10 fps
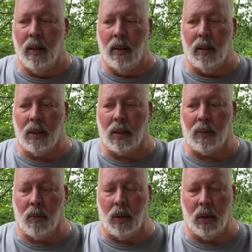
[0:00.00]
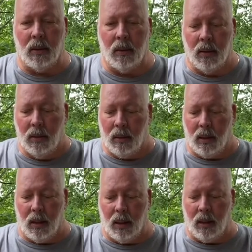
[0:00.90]
this is one,
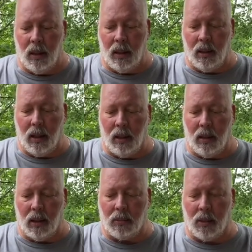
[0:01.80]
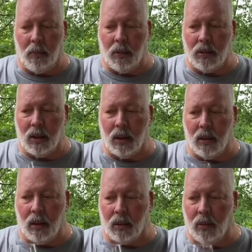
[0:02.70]
and it does represent
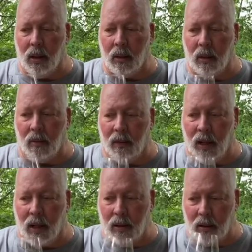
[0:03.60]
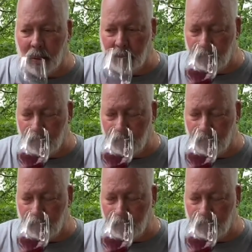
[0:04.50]
a great little value.